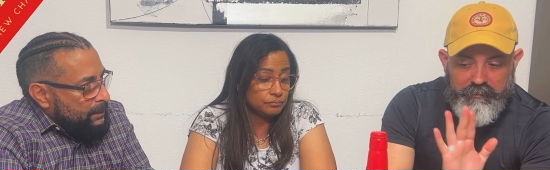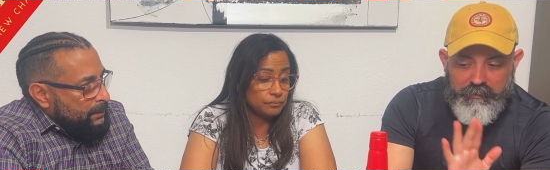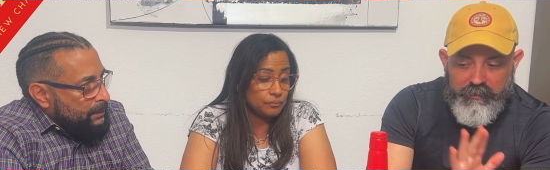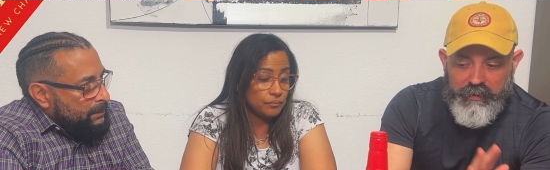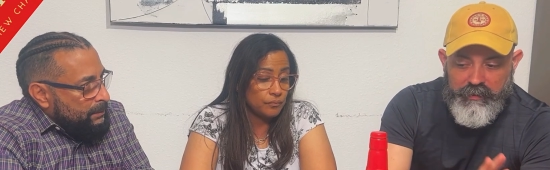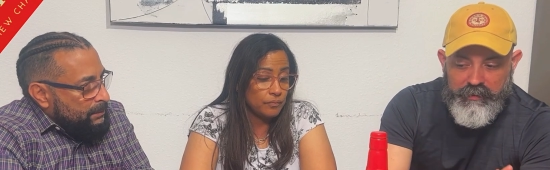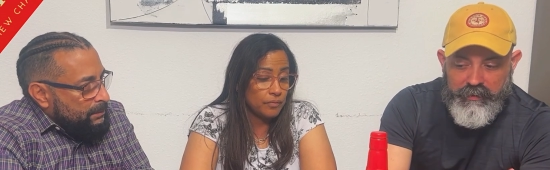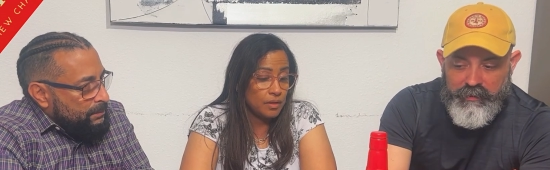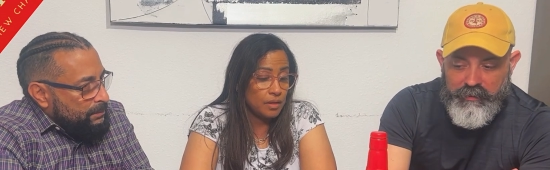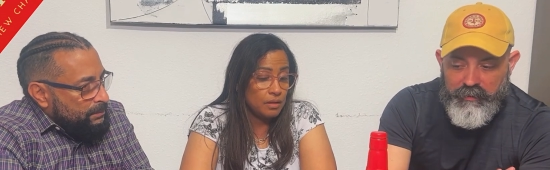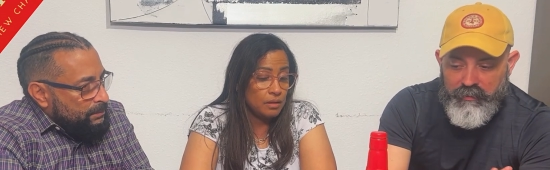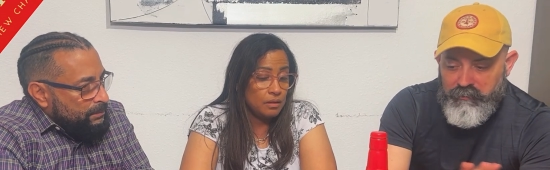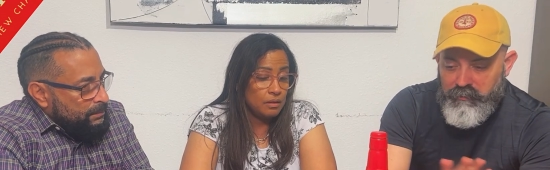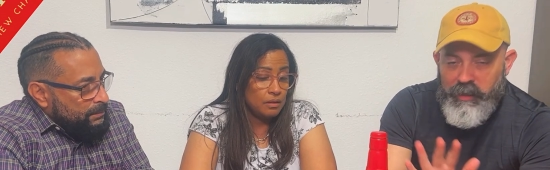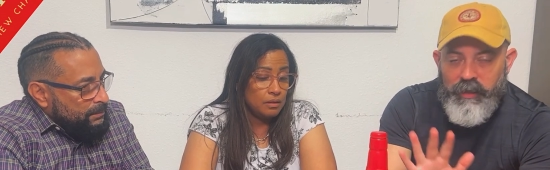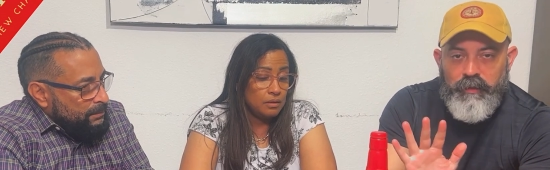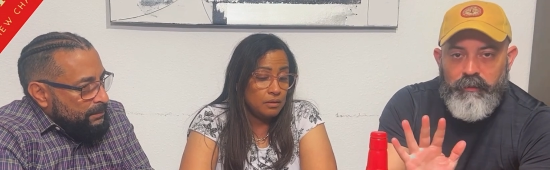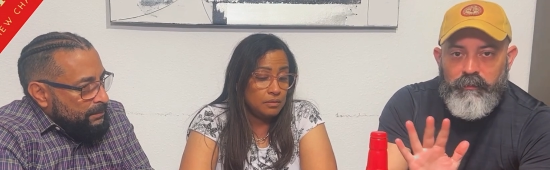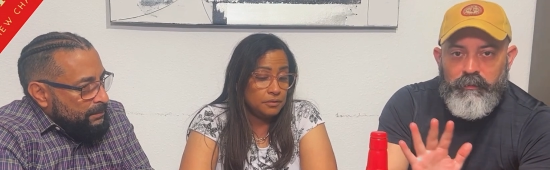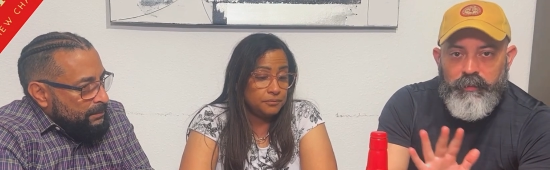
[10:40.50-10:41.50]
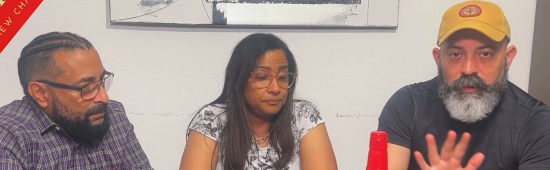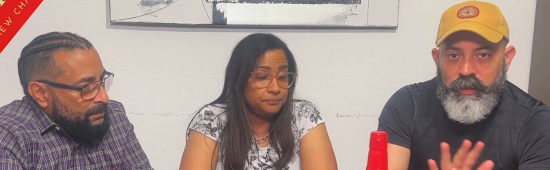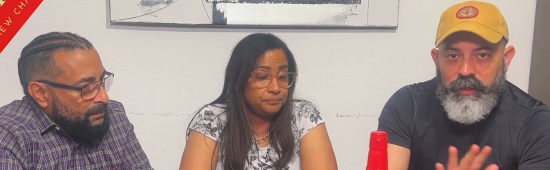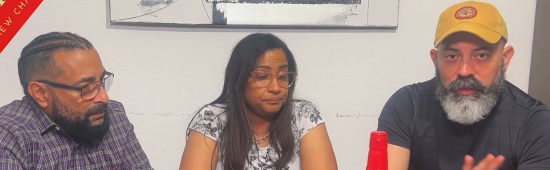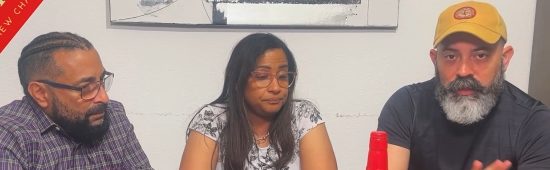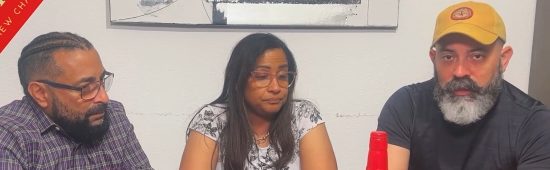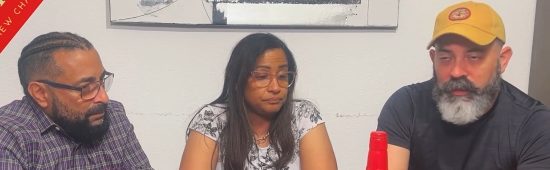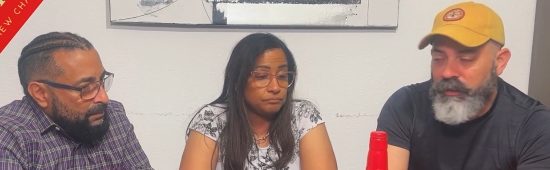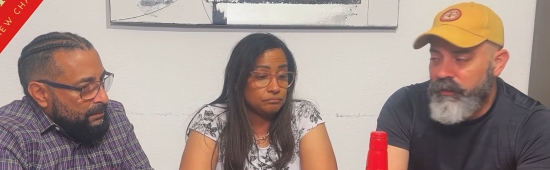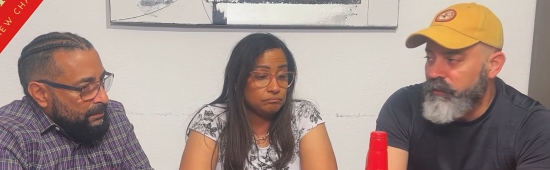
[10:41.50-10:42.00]
Speaker 1: It's a normal
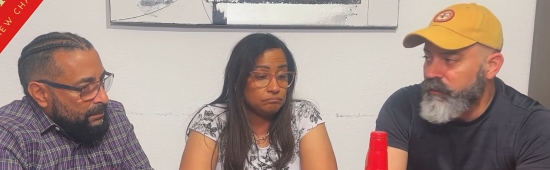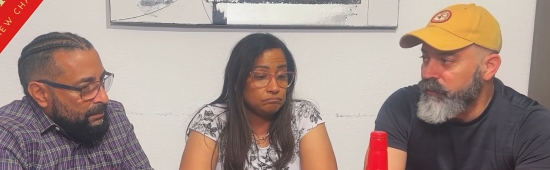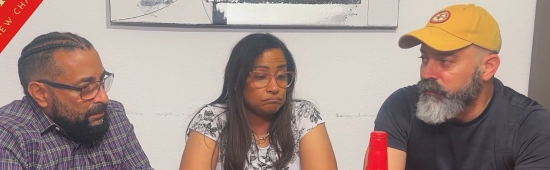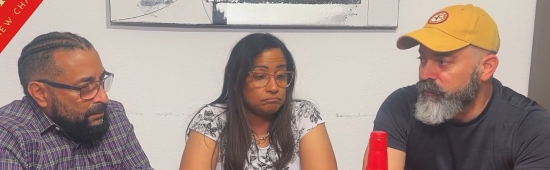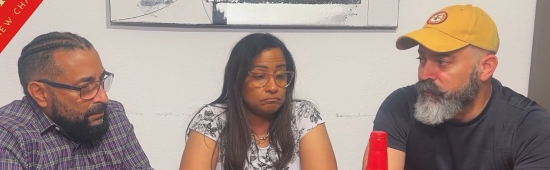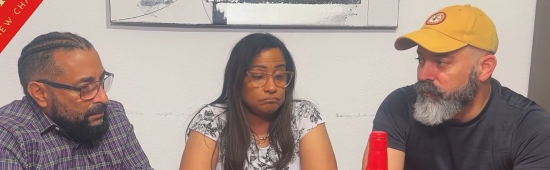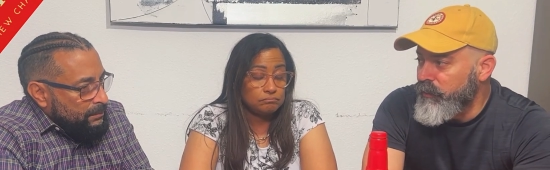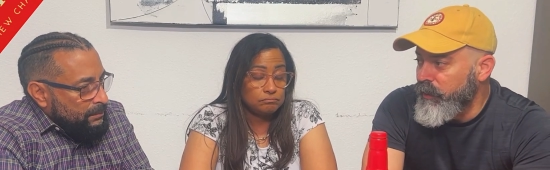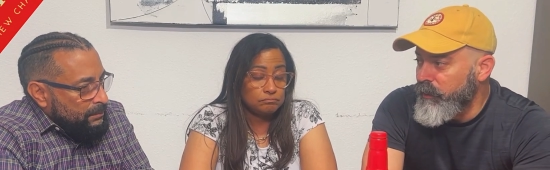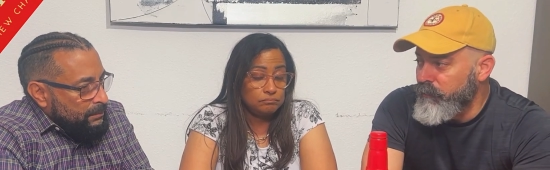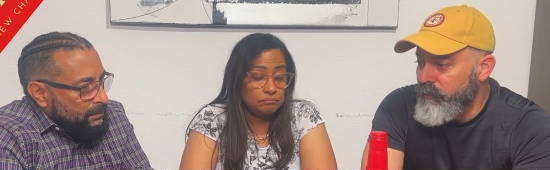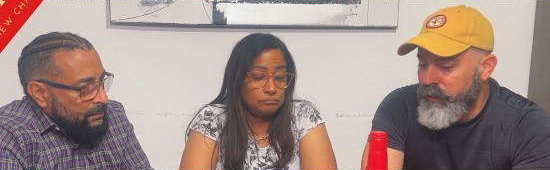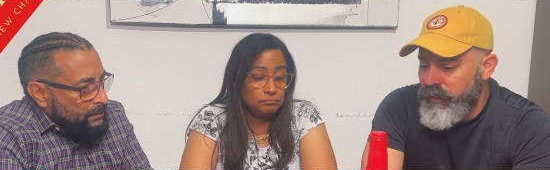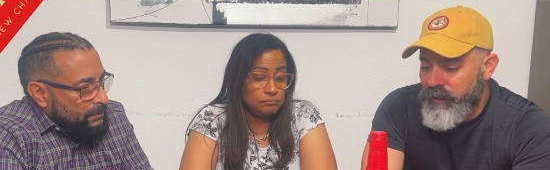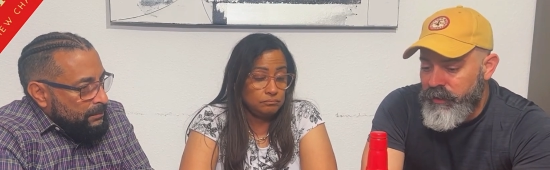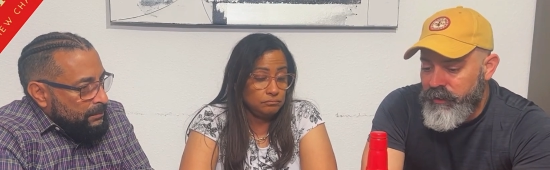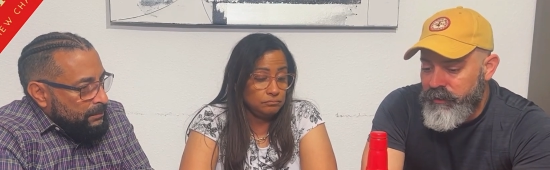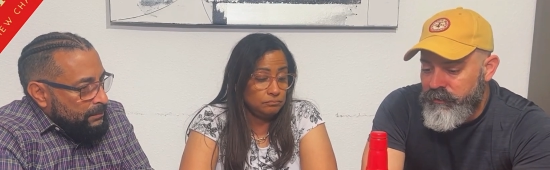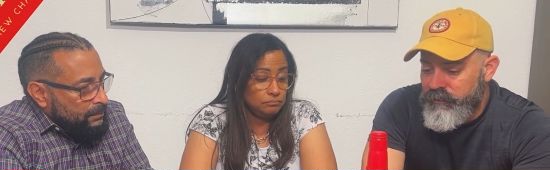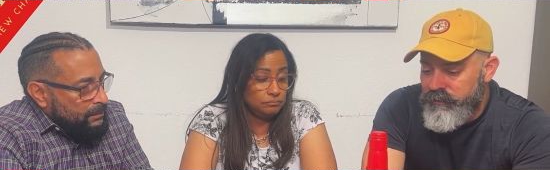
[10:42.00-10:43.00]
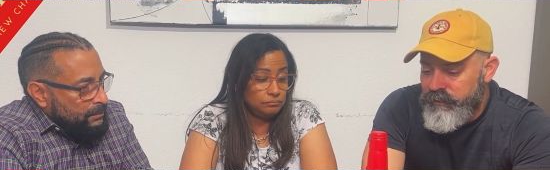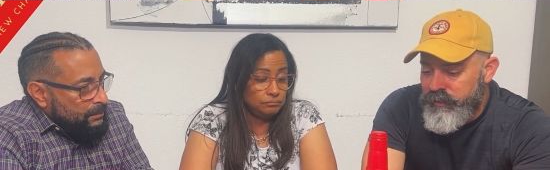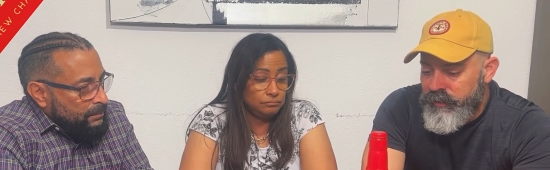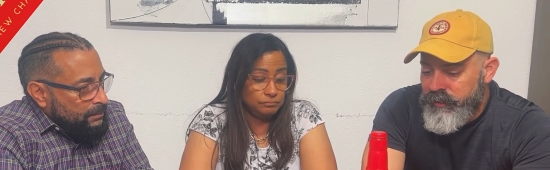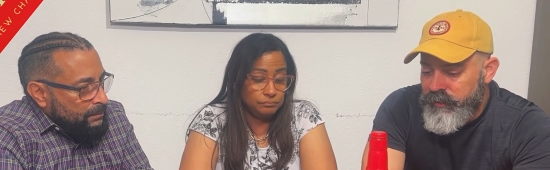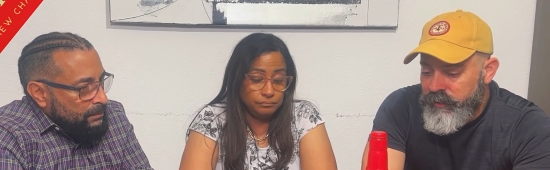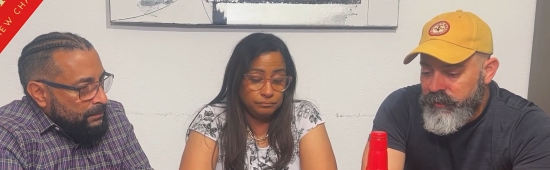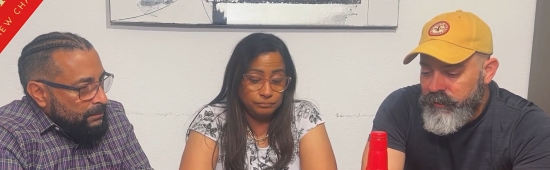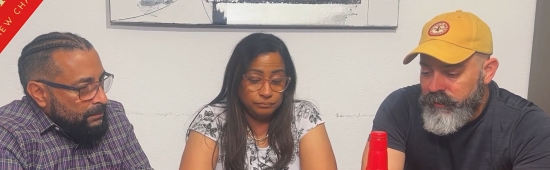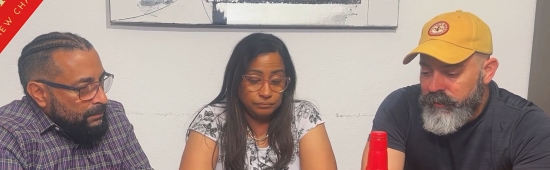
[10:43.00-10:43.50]
B straight B
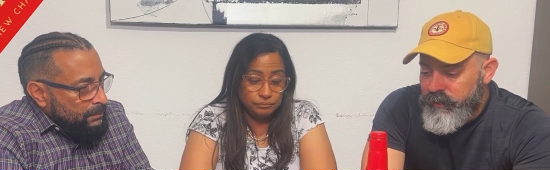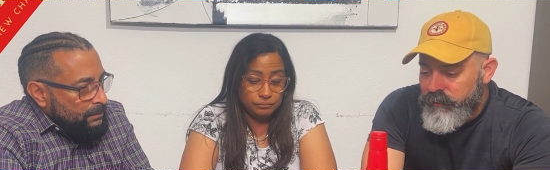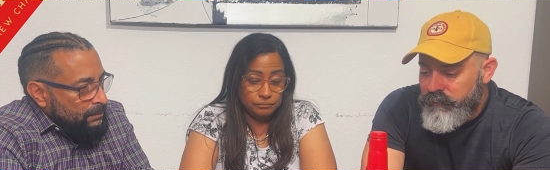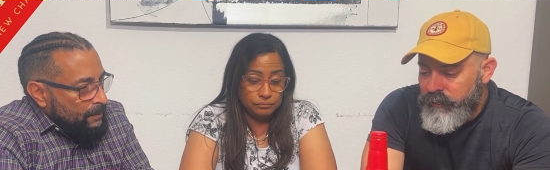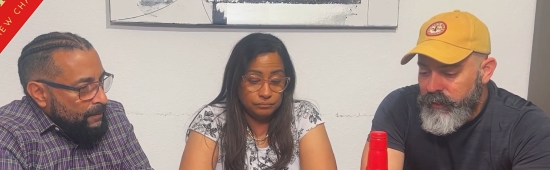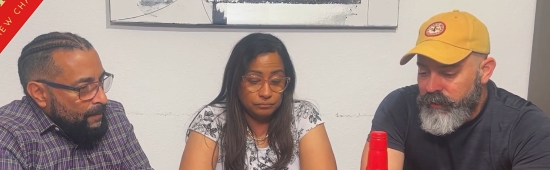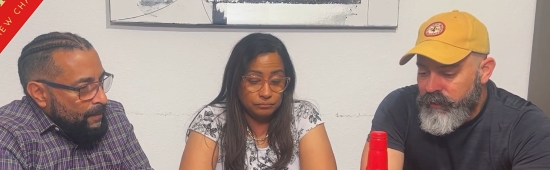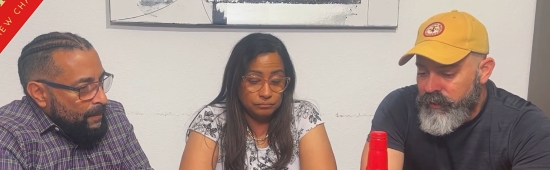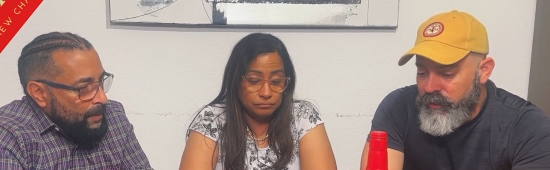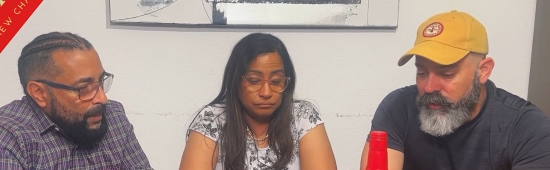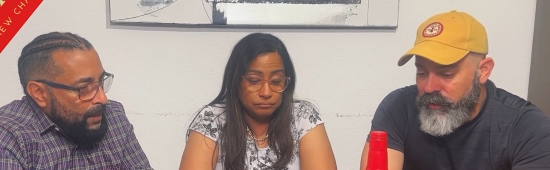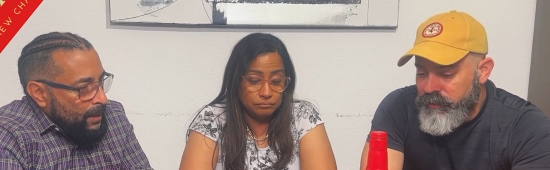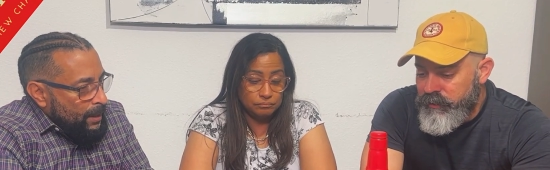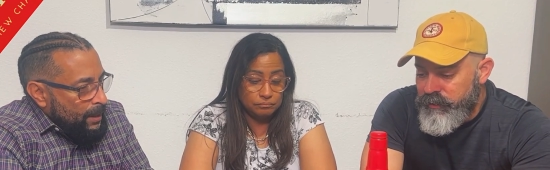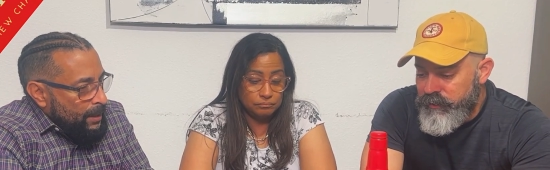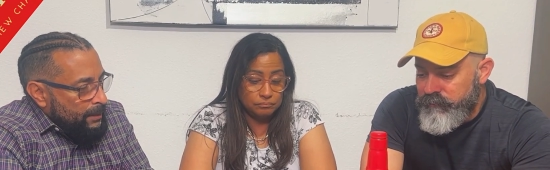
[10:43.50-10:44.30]
because